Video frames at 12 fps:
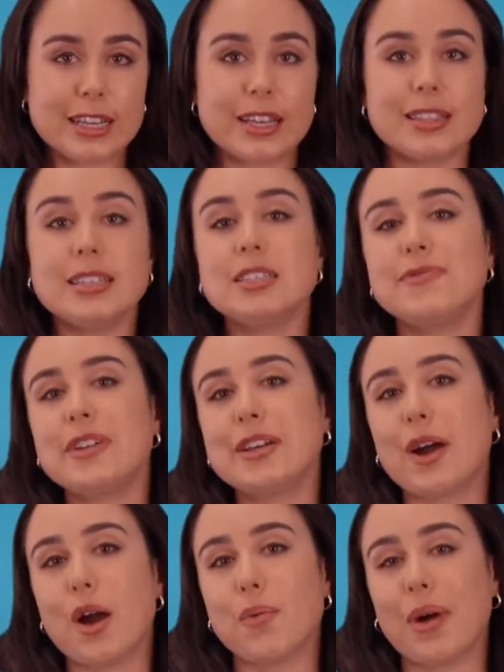This
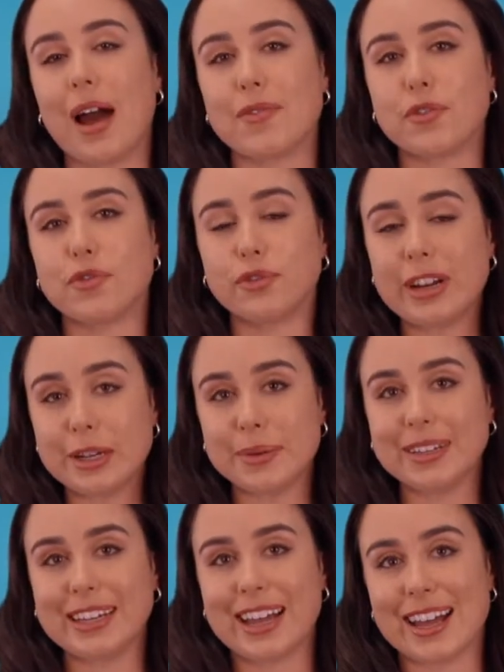video will cover
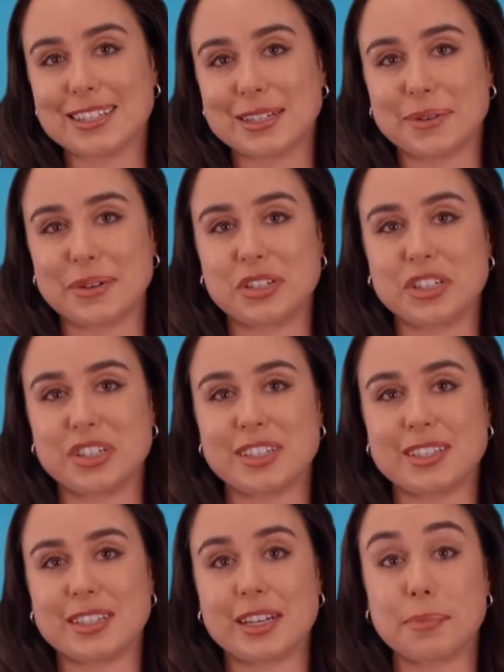frequently asked
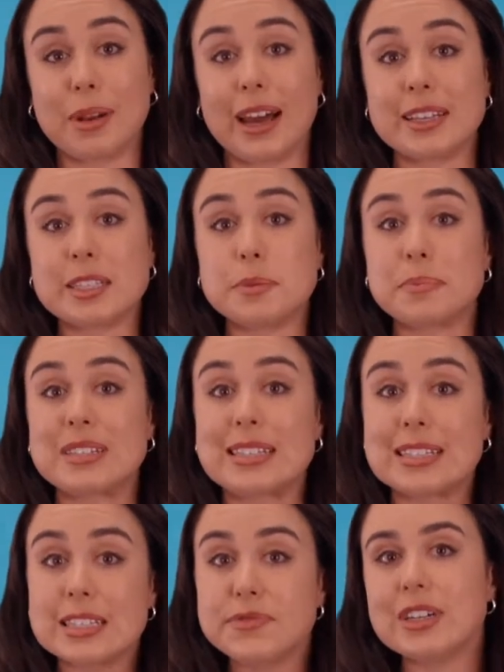questions that apply
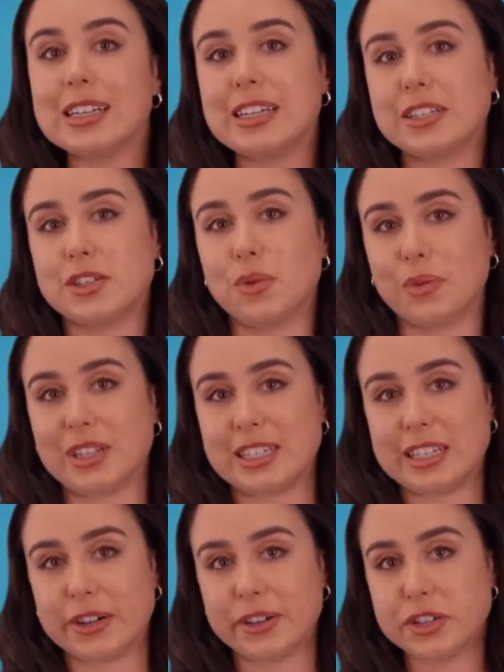specifically to Northern
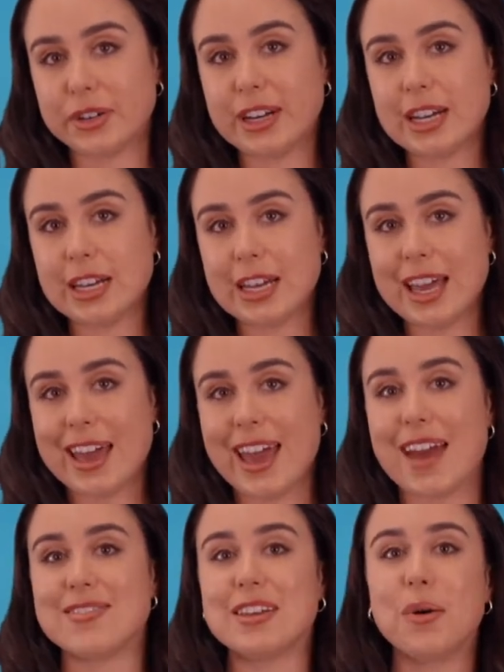Territory,
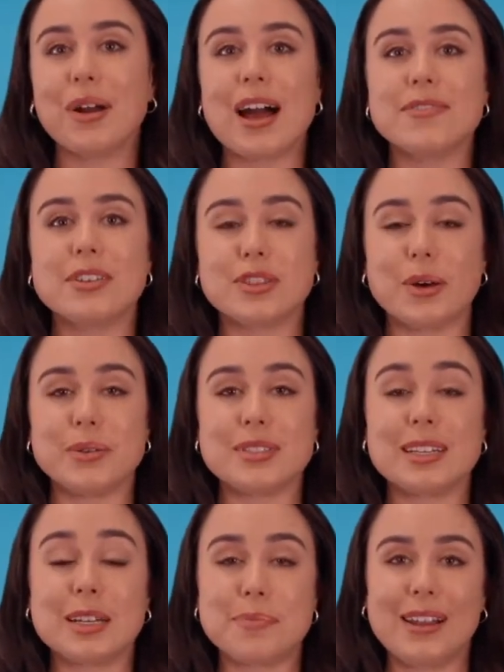and then I'll cover those
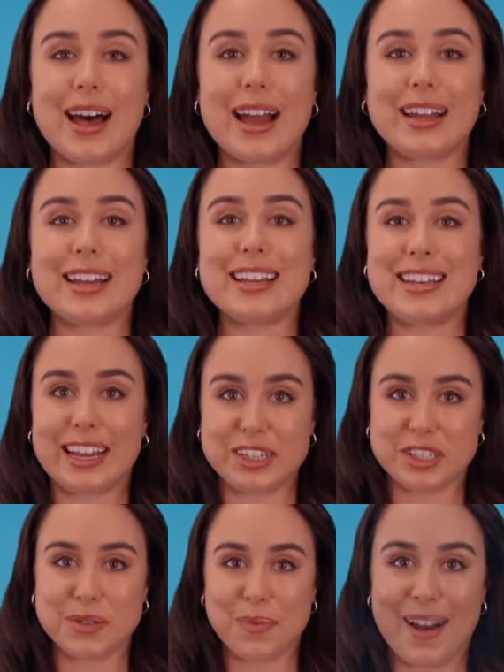that apply
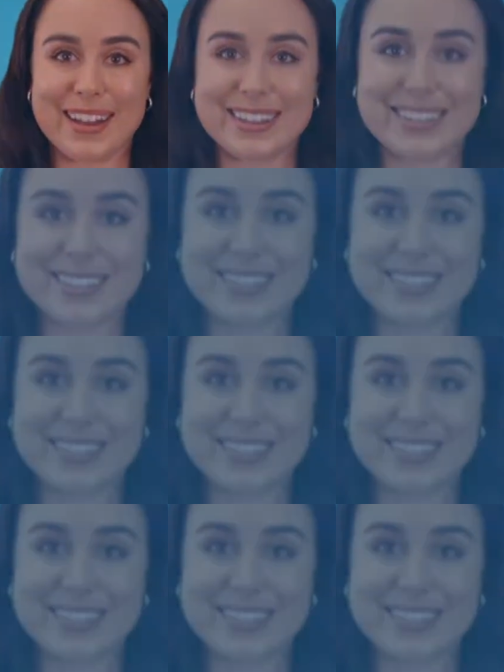nationwide.